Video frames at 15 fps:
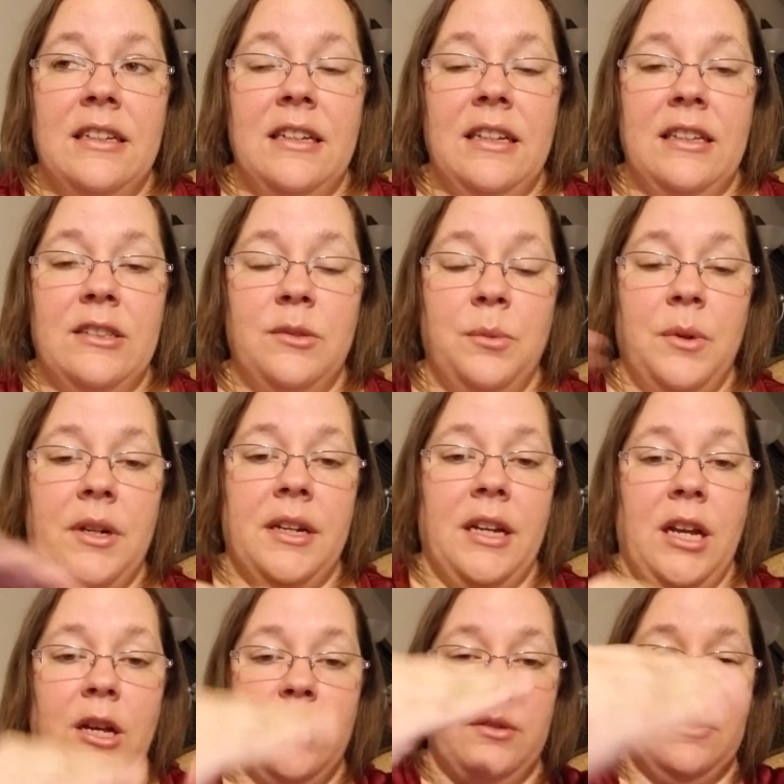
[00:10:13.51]
it's where it
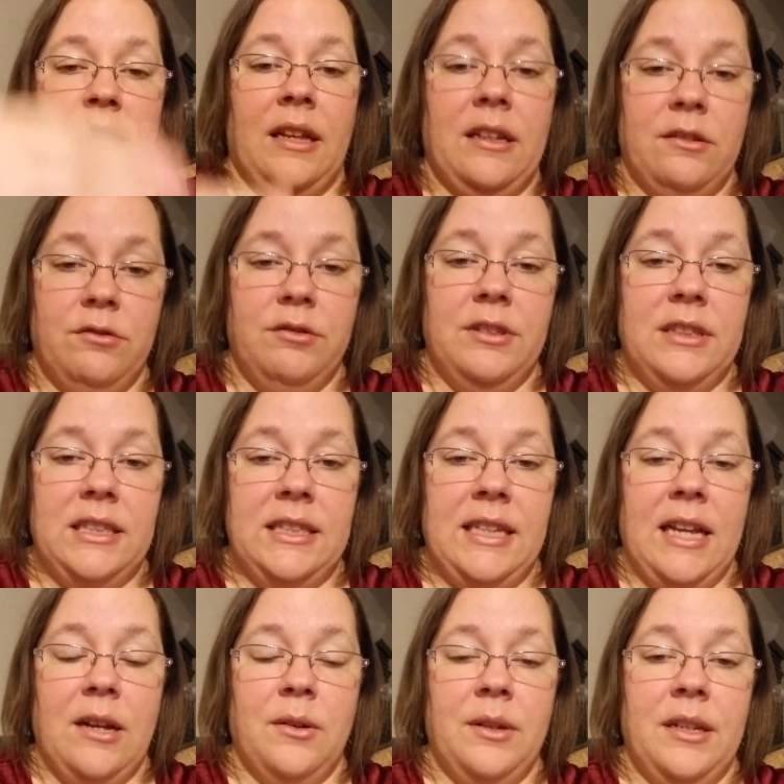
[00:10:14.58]
goes like really
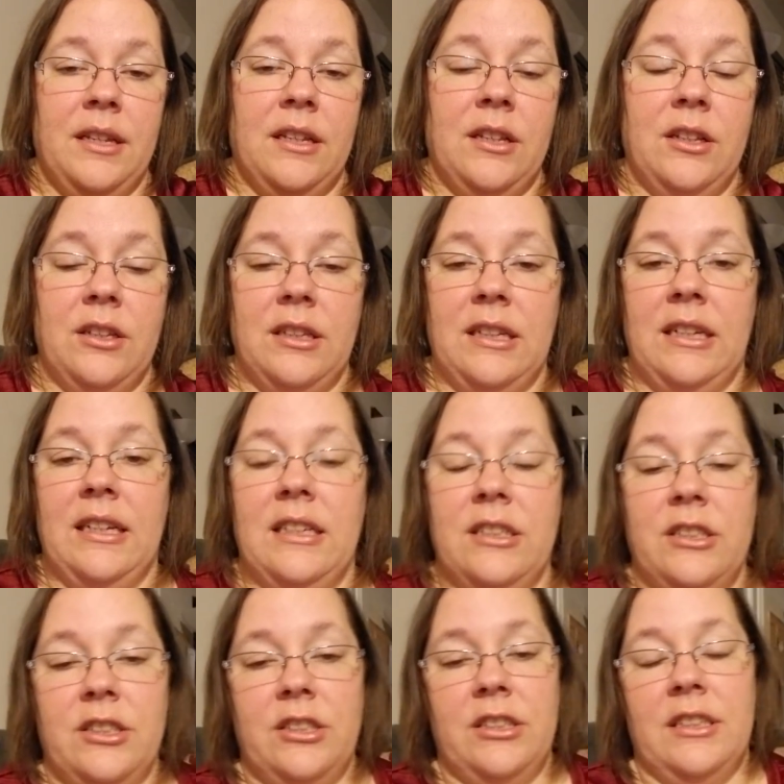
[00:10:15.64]
downhill, and
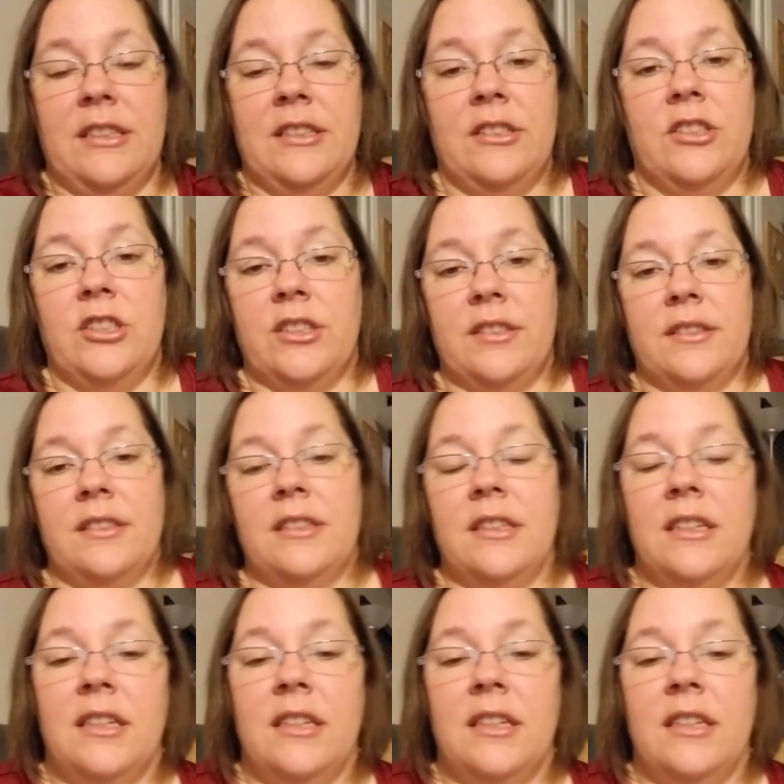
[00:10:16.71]
it's just